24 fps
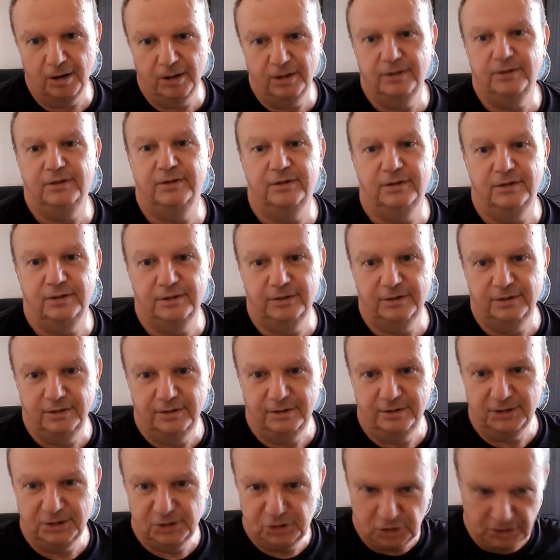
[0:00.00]
At
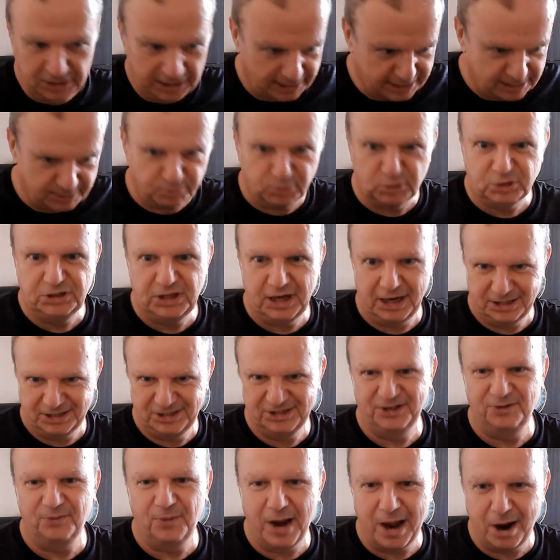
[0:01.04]
least you got the
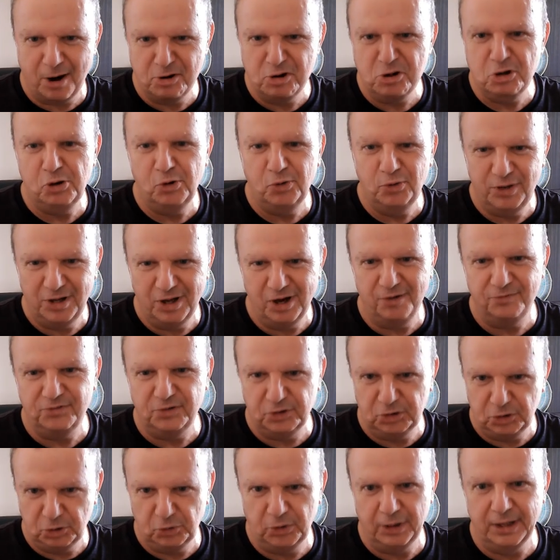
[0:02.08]
protection around you, you know, if you
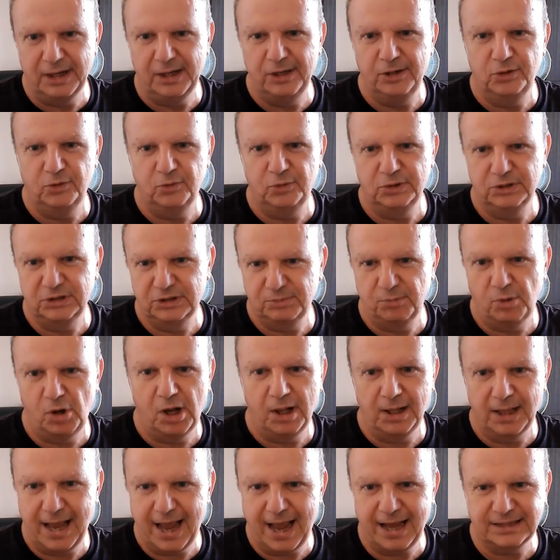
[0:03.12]
do get into a
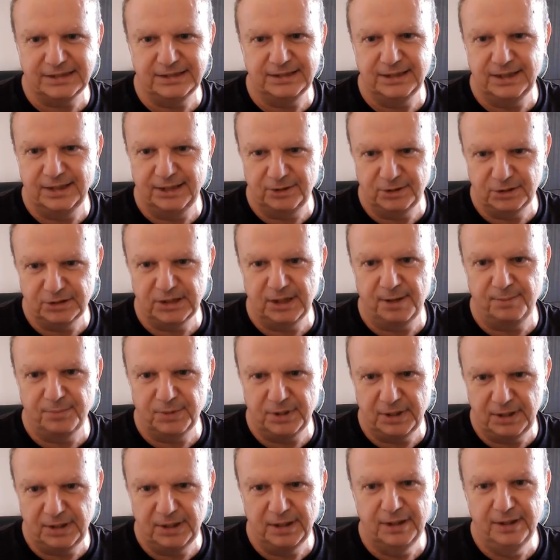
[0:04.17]
small accident or
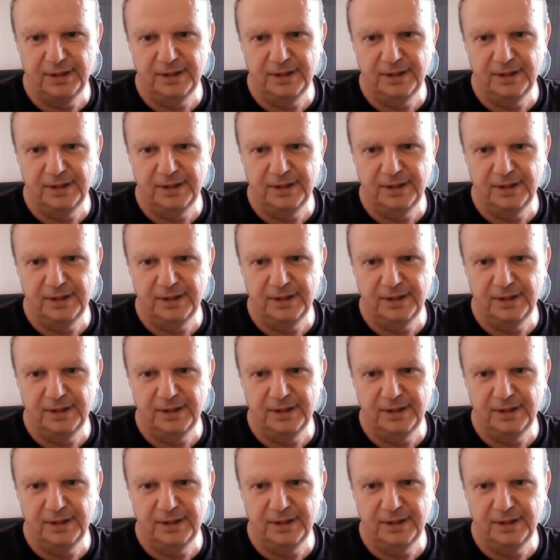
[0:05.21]
something,